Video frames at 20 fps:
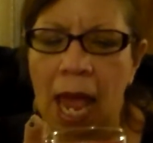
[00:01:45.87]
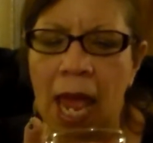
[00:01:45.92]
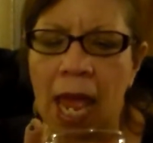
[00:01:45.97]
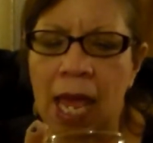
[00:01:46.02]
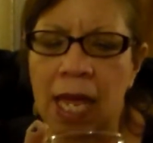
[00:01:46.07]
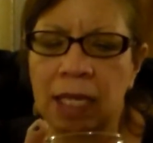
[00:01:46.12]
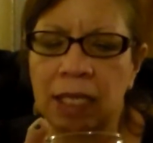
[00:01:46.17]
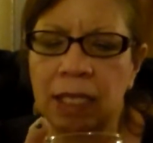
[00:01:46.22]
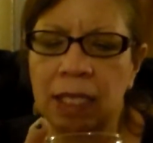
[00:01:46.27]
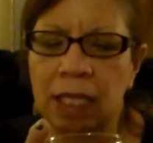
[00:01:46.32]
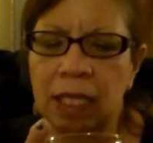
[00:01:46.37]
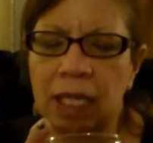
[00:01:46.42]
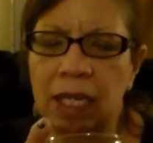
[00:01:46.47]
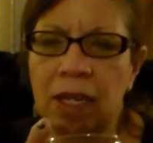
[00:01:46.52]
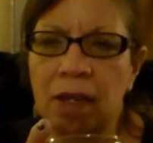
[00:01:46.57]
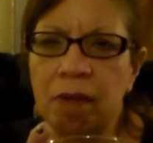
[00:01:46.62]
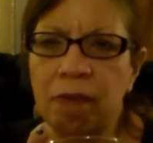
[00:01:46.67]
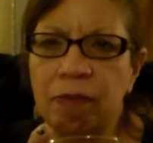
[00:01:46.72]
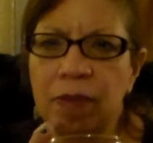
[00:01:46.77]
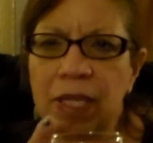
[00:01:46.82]
And
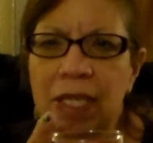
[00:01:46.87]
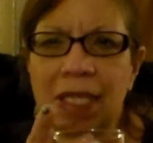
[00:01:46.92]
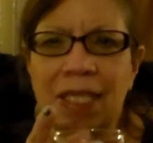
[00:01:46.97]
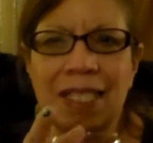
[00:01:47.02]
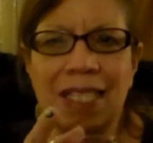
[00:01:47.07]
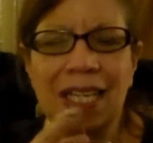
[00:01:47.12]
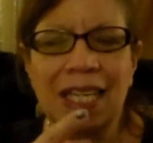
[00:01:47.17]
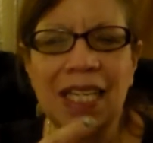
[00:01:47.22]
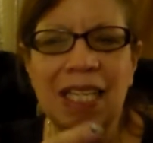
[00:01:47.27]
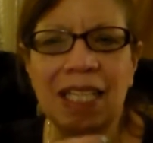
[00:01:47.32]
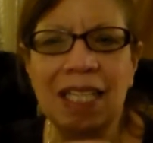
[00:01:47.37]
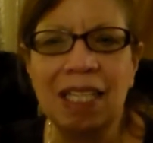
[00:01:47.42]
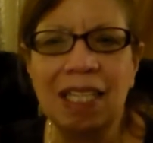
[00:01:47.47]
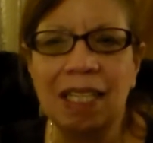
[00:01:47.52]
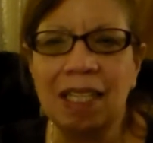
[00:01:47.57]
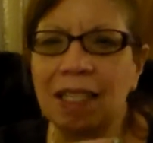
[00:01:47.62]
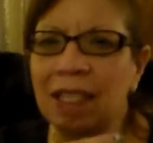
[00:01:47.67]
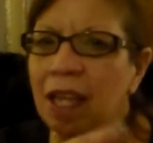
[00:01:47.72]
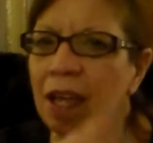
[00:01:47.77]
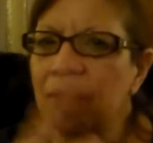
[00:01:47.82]
if it's
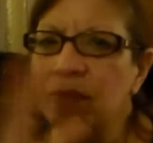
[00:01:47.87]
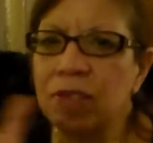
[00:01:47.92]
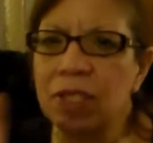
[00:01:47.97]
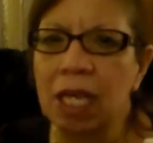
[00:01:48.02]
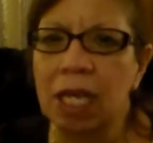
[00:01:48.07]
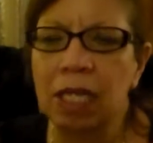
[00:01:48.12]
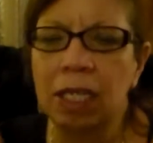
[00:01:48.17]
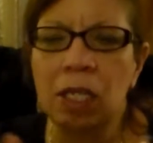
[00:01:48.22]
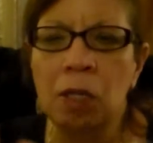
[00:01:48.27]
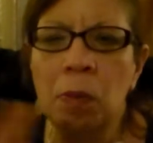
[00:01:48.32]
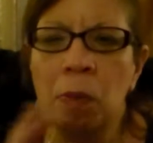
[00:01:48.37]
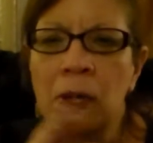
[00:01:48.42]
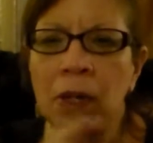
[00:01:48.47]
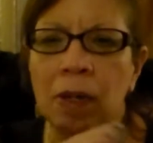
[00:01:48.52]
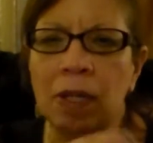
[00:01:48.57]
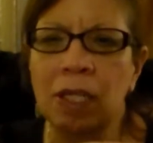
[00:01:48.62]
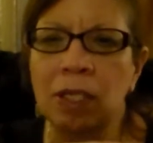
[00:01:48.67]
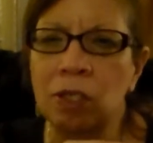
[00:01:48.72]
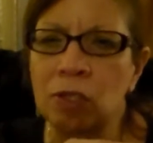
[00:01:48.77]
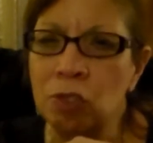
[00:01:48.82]
in left
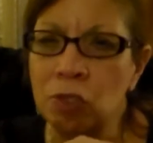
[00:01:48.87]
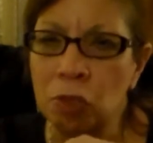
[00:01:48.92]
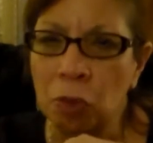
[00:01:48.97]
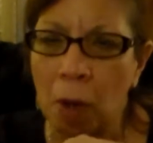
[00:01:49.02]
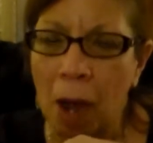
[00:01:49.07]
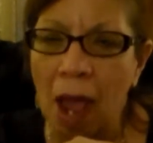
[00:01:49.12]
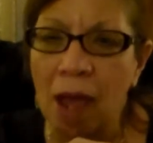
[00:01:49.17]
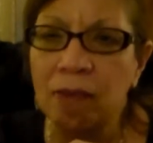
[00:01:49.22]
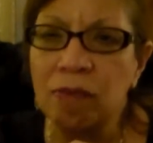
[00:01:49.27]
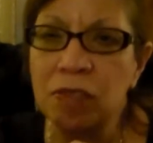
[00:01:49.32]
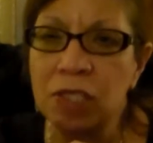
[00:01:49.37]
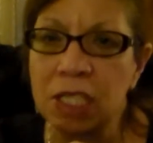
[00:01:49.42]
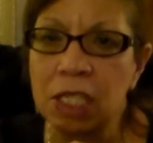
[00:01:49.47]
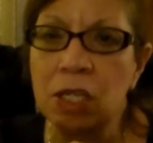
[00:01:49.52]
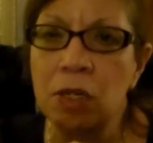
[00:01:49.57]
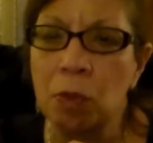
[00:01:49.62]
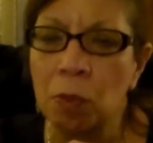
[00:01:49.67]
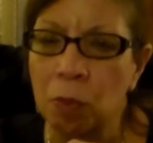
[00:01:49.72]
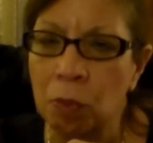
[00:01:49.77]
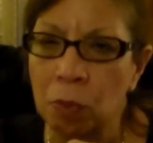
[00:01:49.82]
anywhere in a
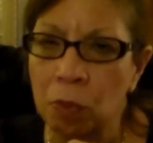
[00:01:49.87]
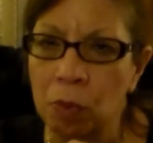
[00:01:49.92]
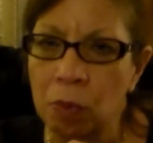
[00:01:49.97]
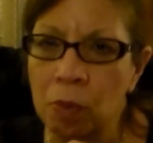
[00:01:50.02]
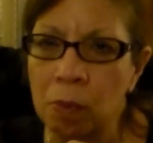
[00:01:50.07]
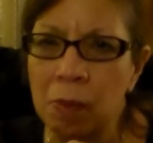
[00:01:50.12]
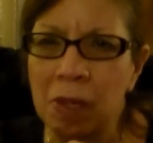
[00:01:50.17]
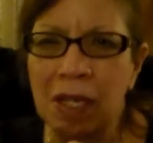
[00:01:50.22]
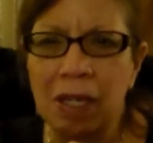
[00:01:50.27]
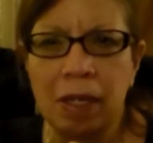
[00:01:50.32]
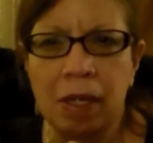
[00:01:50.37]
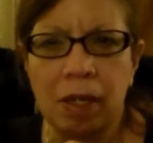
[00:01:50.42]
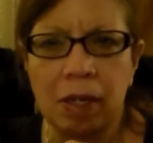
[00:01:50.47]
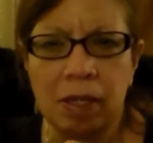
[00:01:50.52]
drafty room,